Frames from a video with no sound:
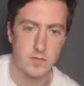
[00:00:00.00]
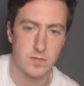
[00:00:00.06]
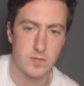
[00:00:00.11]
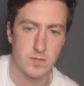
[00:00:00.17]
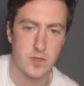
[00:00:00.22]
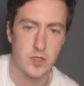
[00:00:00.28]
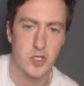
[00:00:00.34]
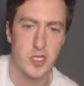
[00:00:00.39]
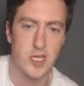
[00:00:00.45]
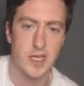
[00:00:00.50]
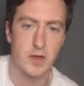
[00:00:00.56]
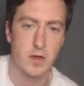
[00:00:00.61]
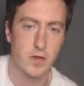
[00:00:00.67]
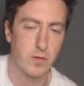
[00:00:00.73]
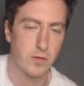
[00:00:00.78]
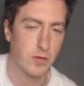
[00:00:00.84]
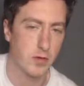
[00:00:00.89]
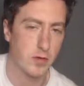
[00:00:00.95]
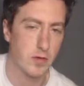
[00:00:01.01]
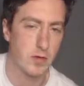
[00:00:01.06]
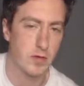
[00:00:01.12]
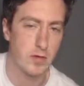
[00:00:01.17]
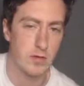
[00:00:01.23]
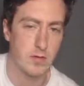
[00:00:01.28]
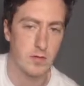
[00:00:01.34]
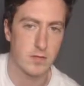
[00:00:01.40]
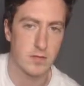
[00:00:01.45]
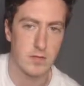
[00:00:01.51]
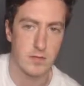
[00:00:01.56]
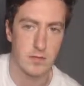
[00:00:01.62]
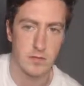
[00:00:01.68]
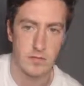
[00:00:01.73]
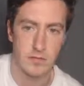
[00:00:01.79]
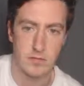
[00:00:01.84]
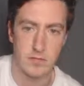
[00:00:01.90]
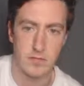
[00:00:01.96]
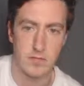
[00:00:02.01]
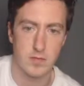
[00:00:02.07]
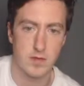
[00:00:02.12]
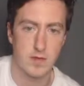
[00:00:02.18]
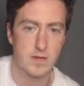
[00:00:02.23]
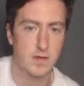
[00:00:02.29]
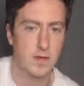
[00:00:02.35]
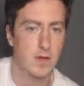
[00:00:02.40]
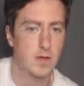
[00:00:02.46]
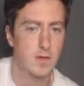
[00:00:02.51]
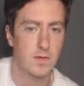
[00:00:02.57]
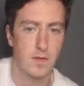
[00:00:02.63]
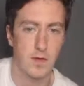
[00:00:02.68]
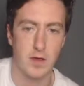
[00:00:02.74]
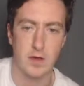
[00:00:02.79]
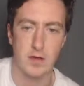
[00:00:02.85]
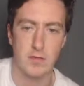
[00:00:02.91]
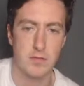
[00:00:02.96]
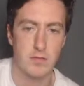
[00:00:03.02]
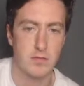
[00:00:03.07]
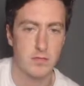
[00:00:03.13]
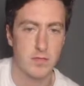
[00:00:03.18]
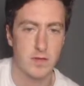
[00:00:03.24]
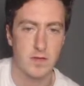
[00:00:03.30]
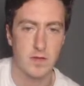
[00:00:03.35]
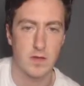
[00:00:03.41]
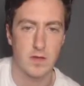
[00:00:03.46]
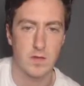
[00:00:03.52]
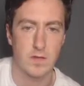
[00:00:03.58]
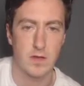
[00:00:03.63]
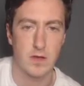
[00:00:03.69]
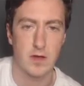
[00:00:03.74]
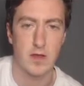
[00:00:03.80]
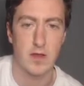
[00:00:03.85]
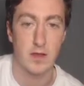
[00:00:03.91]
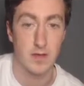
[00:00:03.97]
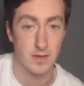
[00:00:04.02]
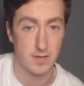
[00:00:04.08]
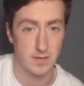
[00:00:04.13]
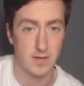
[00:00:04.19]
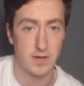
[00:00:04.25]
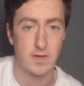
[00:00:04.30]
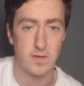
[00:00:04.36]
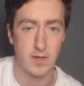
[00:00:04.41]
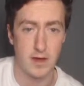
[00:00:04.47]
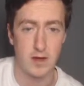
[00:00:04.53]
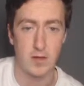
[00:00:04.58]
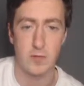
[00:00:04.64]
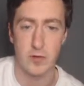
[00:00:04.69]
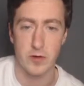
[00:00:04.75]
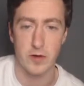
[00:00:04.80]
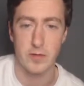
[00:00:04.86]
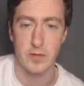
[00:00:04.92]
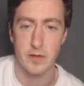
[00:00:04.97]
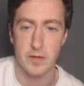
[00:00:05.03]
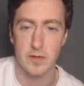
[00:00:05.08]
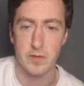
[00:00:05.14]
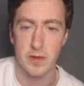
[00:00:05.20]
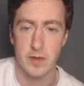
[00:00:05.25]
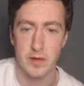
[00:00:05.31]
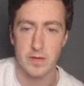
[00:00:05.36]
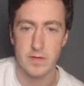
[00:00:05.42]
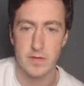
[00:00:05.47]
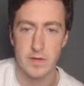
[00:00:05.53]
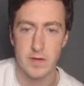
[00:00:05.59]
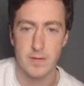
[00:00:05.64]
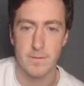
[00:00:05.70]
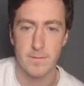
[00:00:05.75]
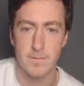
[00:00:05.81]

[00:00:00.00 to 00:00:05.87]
Just tickle the rook. This guy's fine. This guy's fine. It's this fella I'm worried about, to be honest. Yeah.